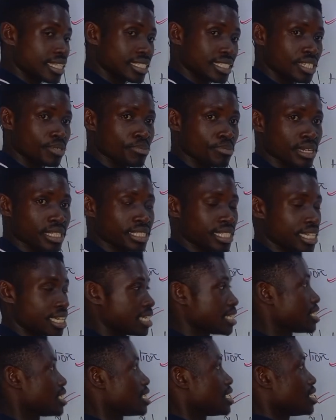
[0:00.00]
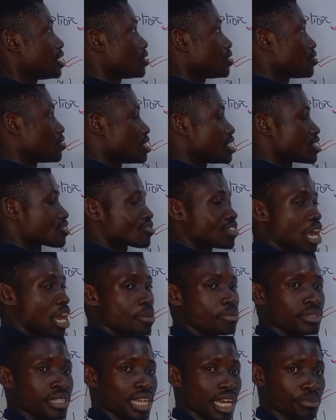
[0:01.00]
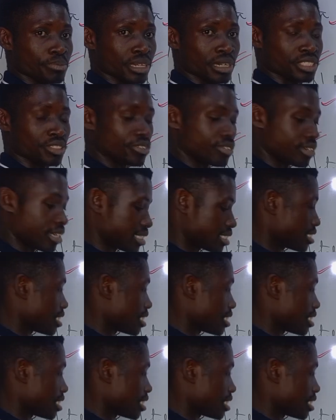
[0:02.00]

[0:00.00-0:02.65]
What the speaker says: listing method to describe that particular